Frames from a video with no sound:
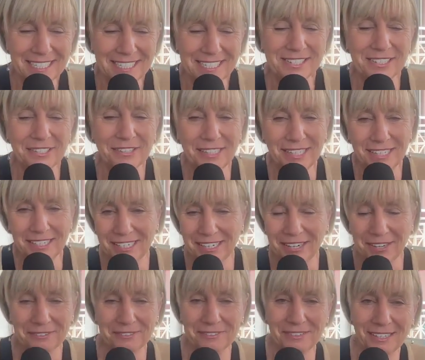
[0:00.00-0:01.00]
So there you
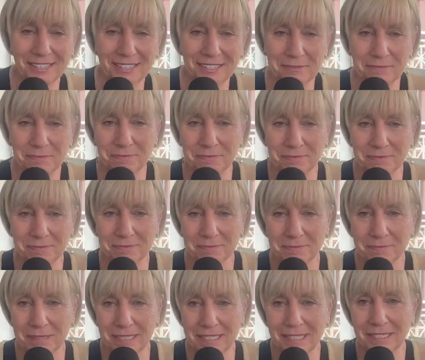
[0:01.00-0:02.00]
go. Um,
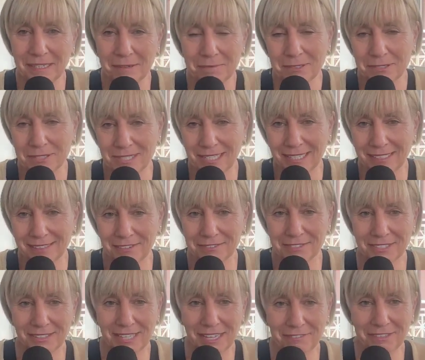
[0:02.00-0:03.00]
be a person that
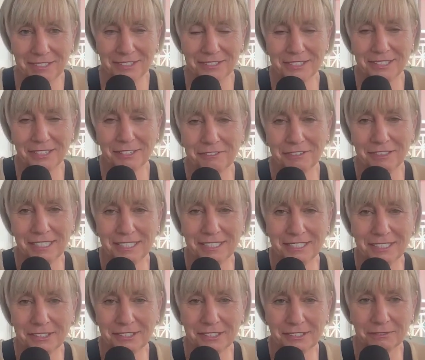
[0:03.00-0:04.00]
loves to laugh at yourself and
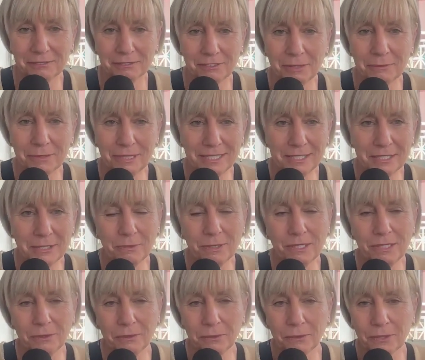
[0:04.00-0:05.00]
then you can run with this
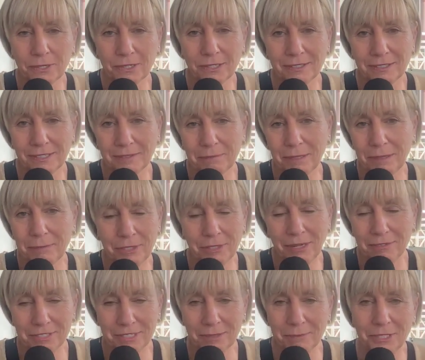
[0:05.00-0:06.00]
one, or and maybe you
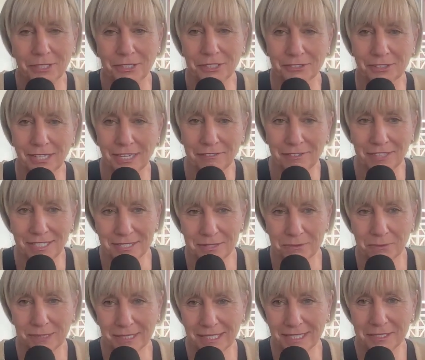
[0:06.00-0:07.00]
have someone in your life that
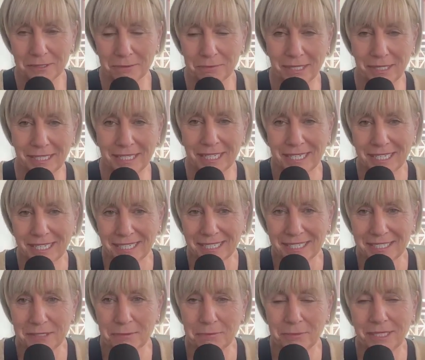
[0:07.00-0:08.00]
is willing to be,
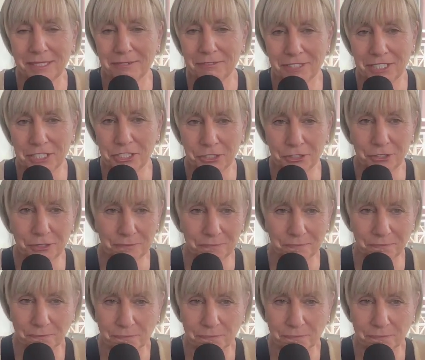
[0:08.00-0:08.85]
to be featured.